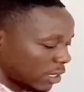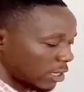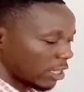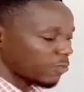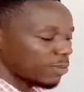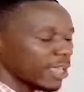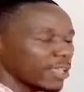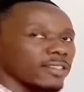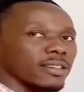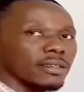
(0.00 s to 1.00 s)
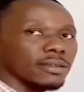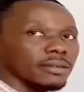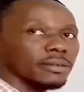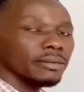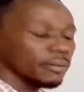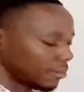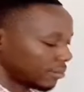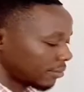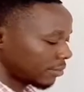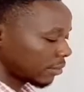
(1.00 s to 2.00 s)
this place.
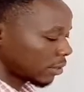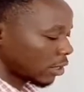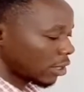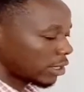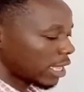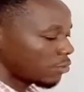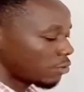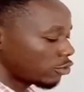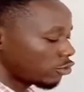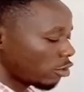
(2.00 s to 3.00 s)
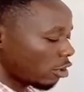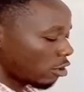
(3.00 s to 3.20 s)
Then we draw